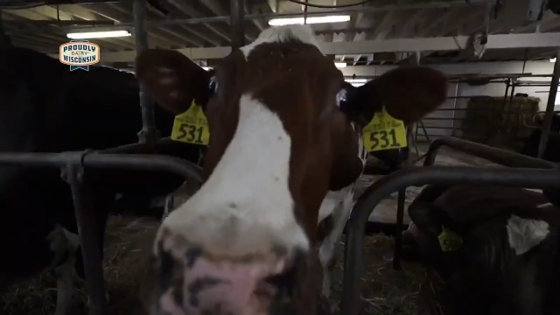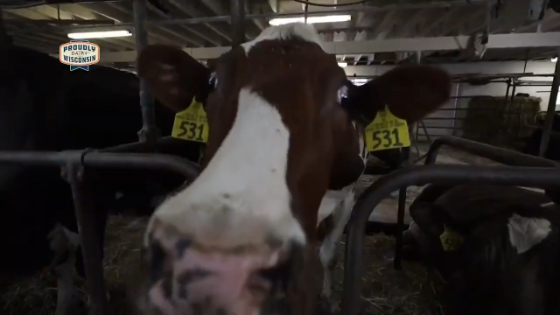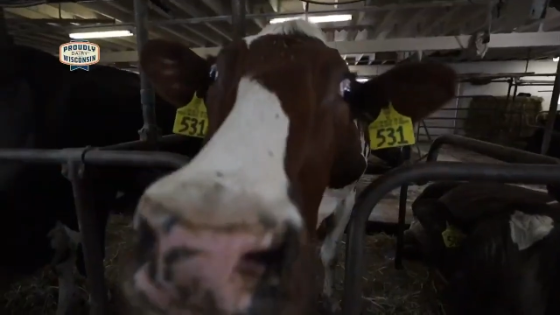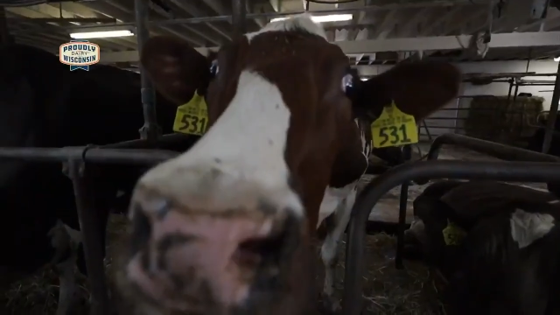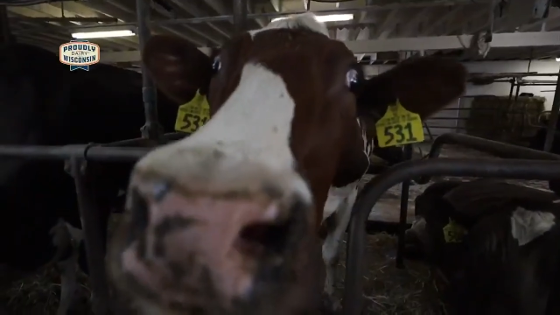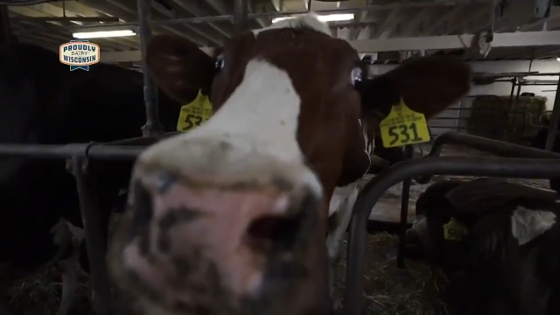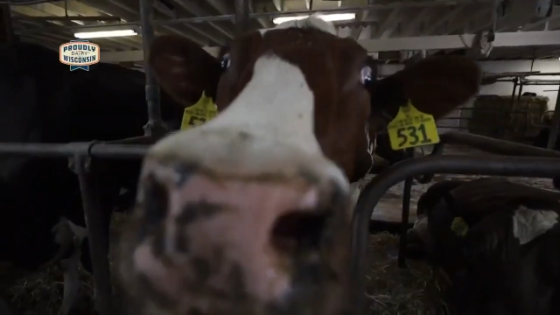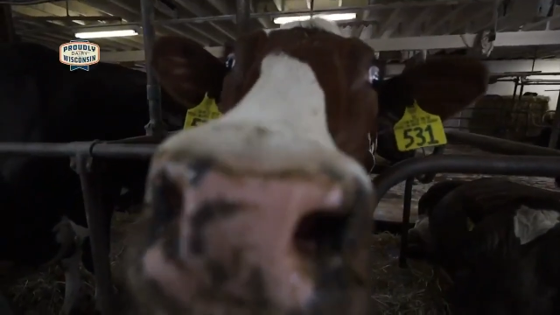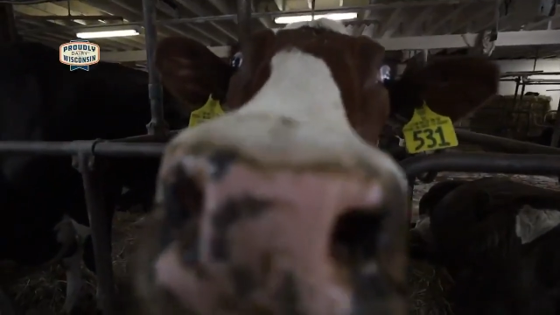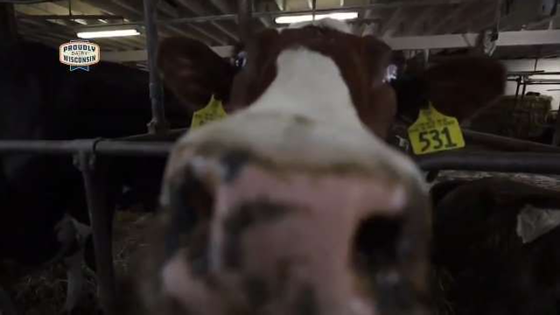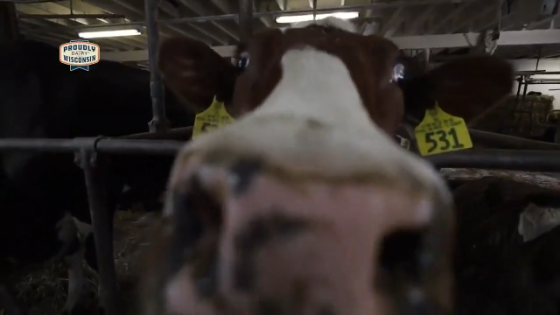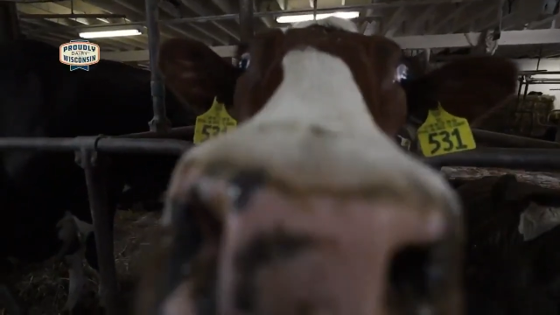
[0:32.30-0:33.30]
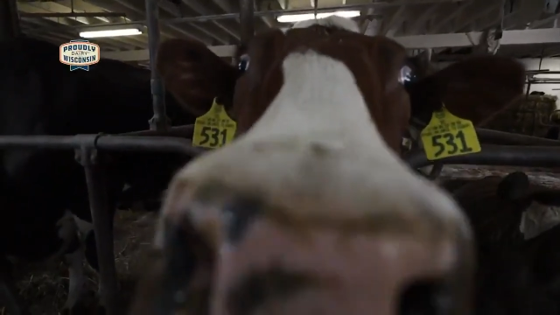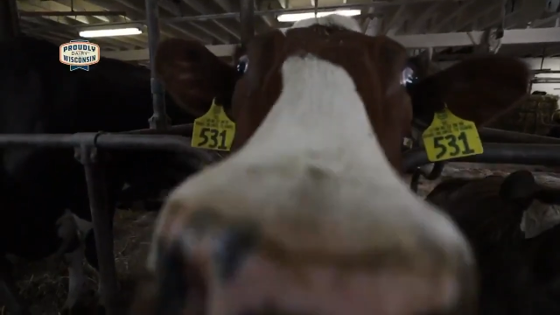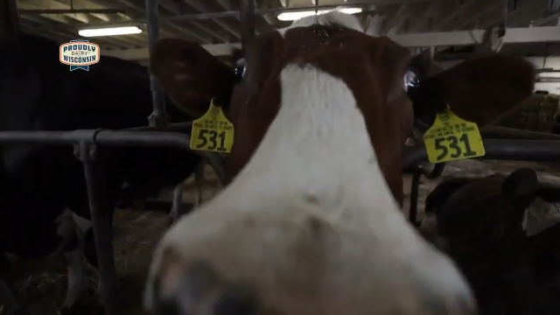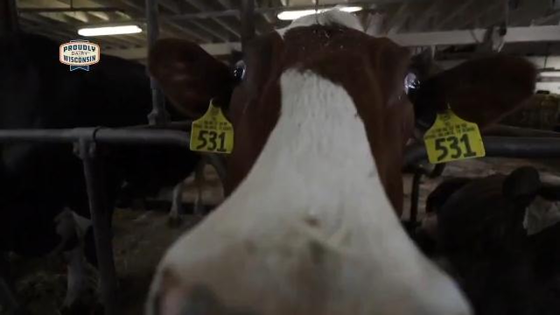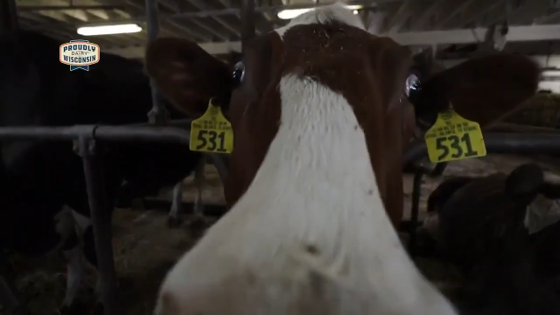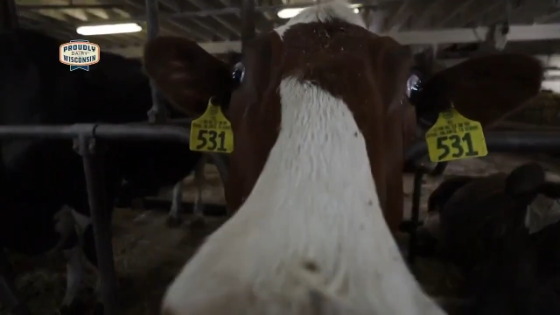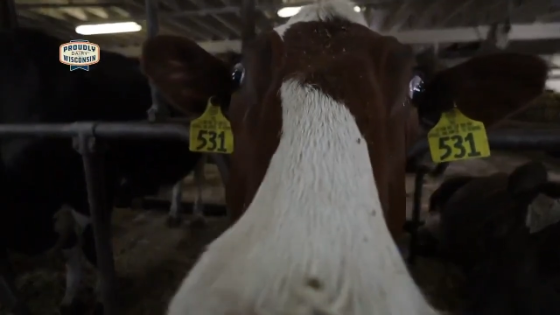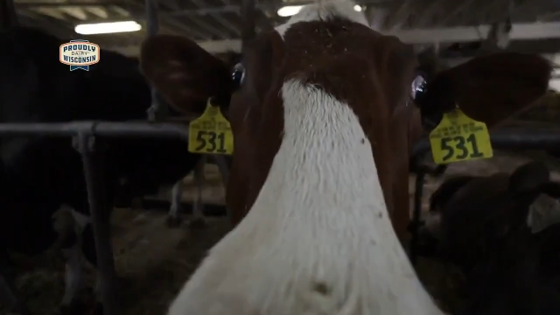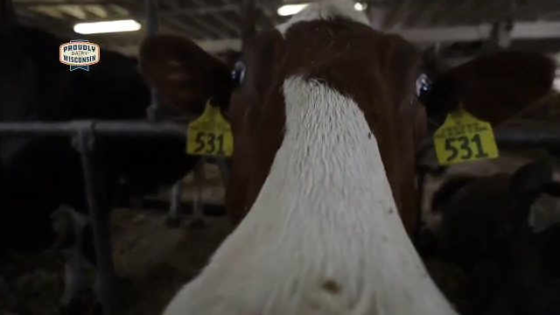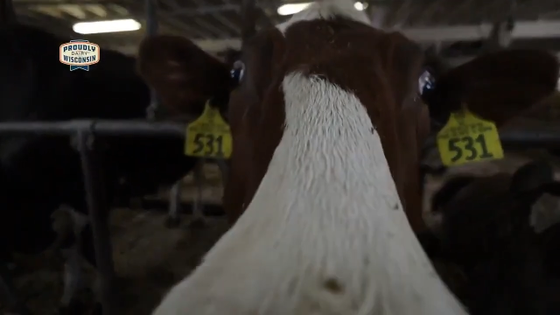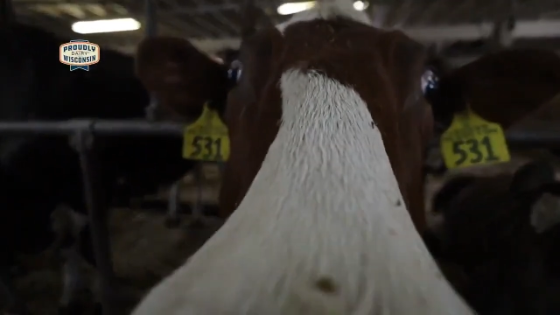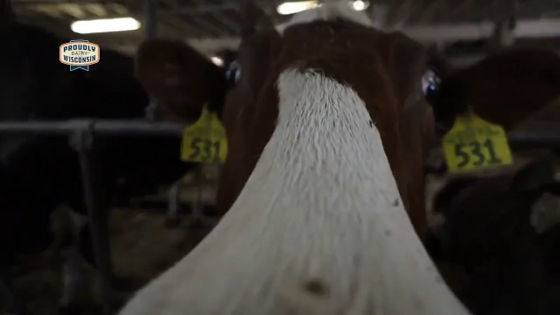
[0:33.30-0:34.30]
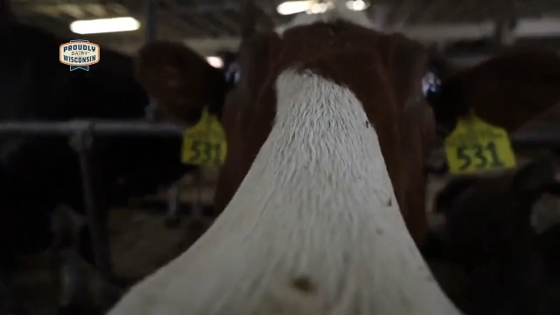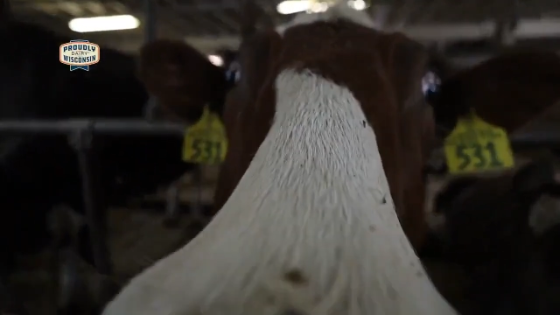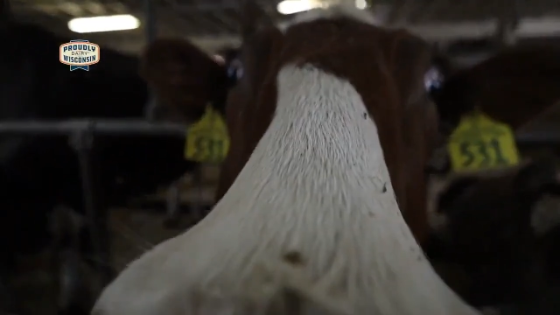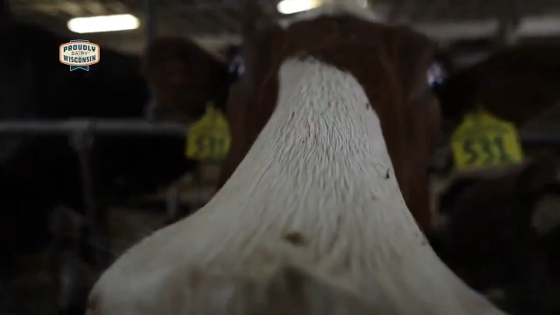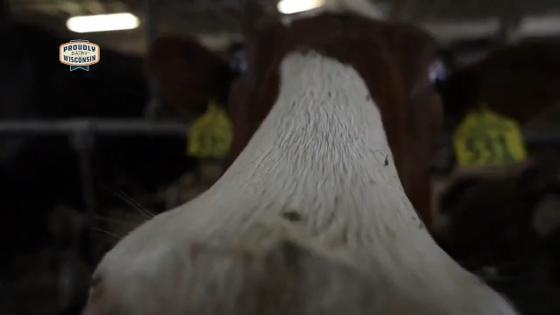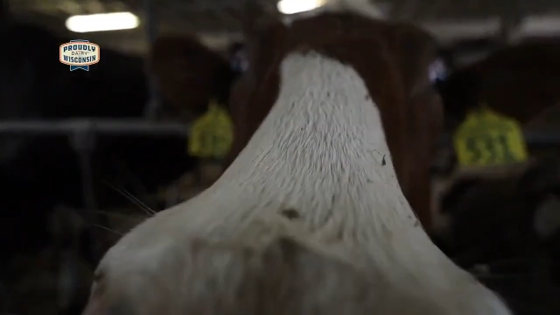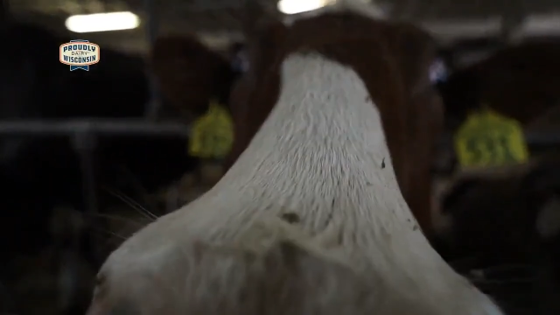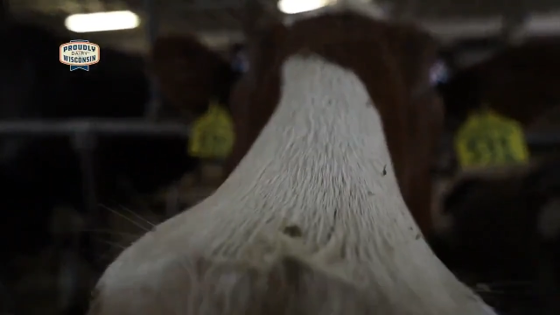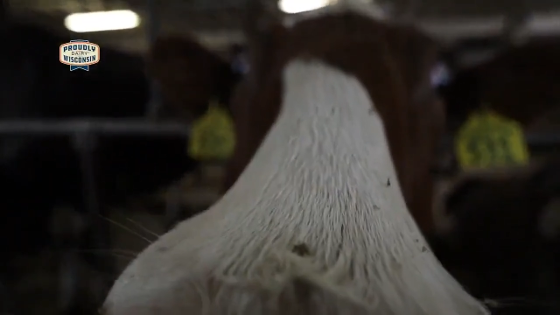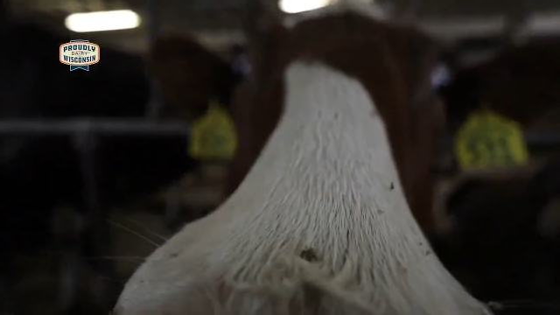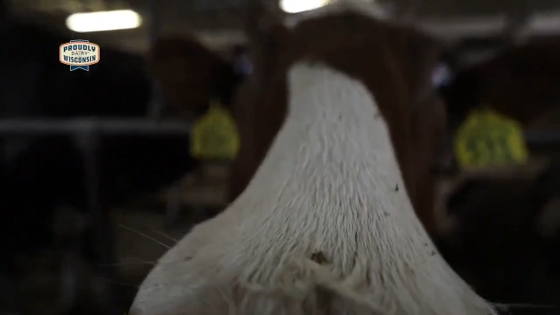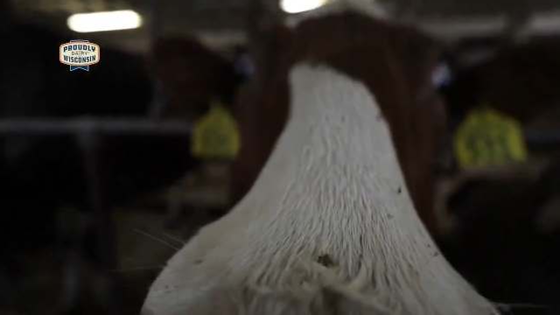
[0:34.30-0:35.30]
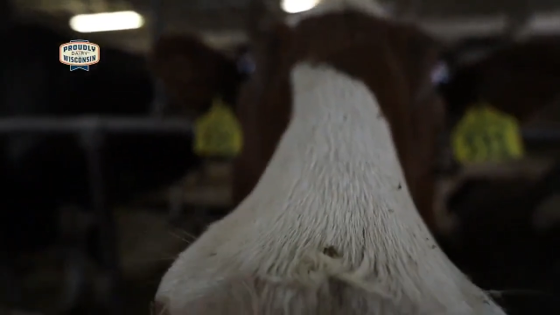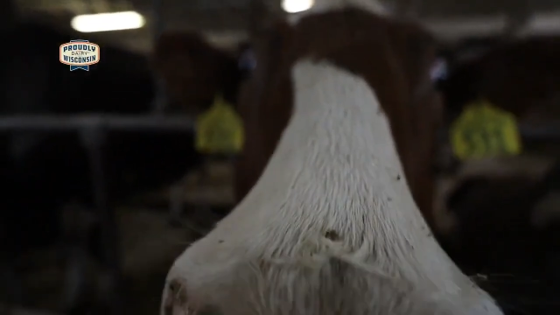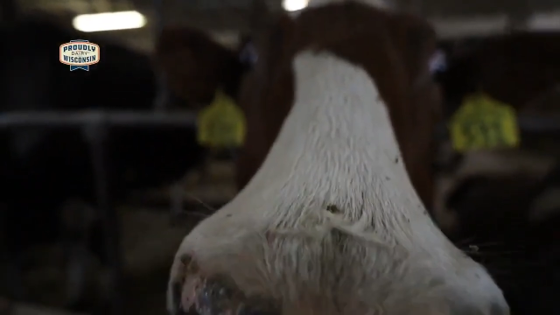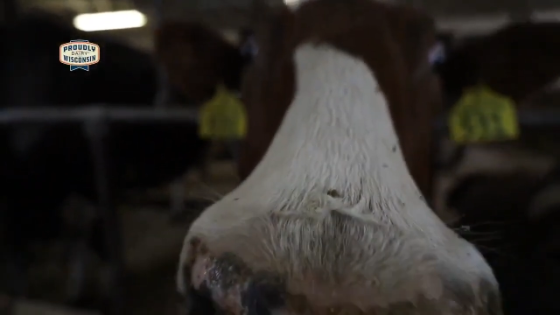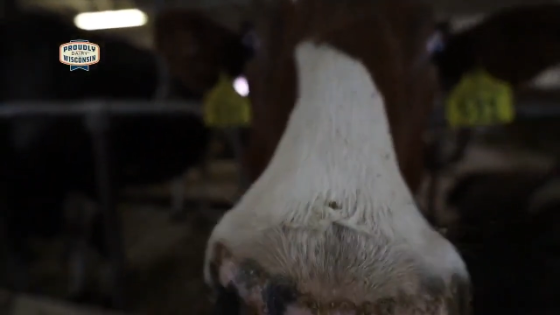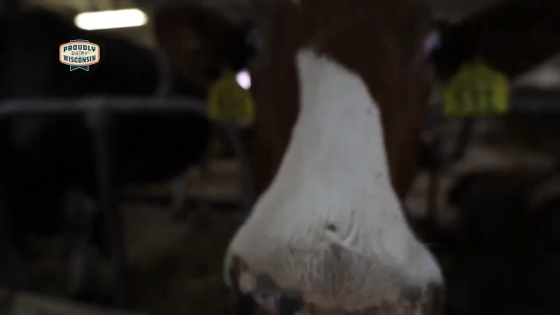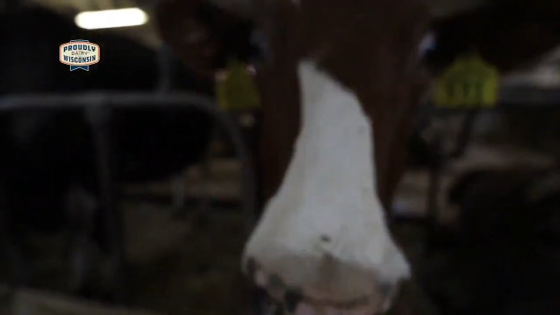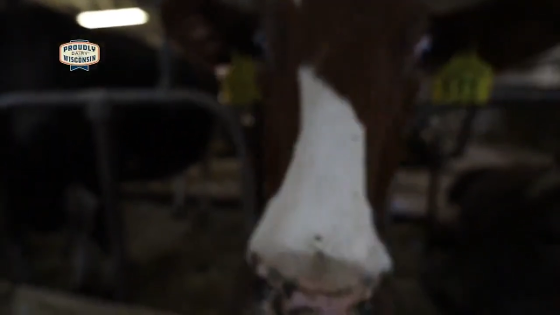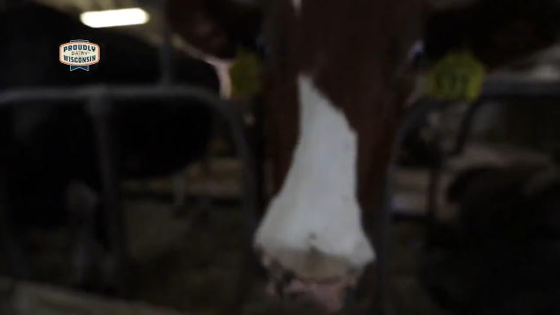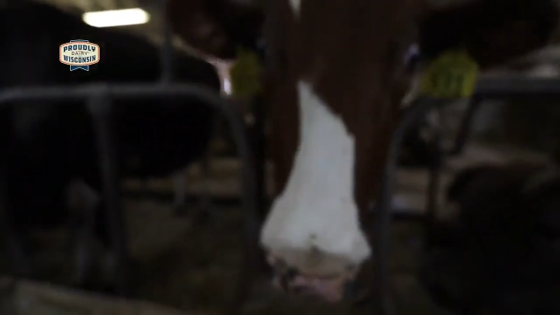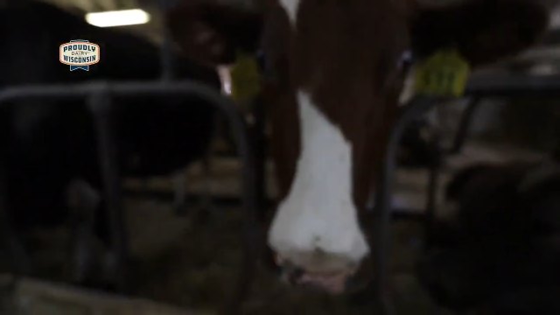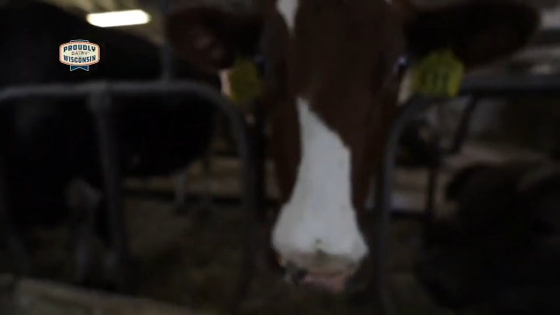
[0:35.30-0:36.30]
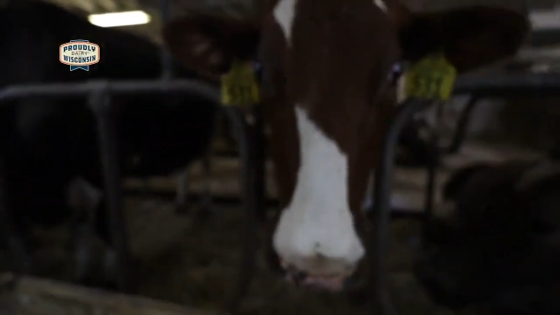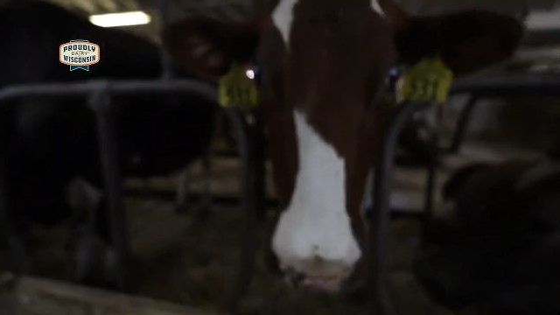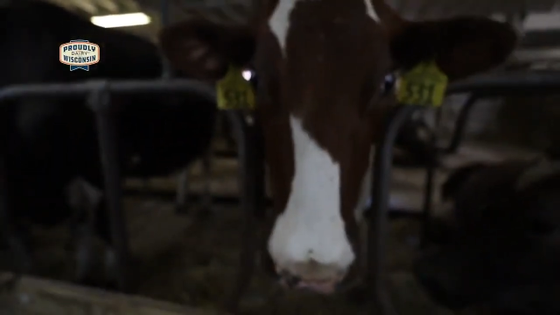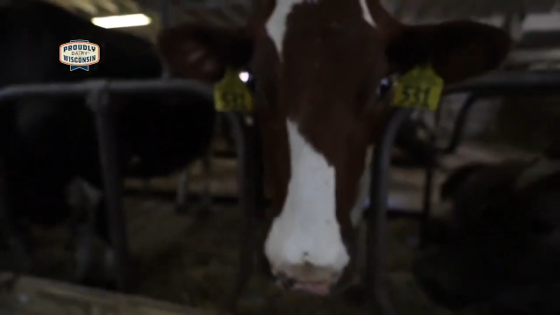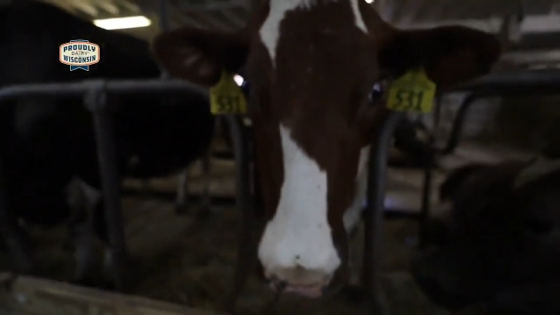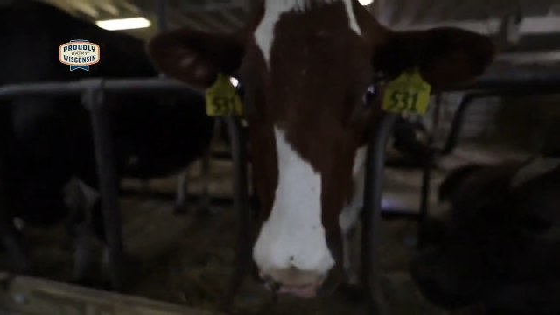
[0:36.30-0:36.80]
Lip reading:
Nobody's mouth can be seen.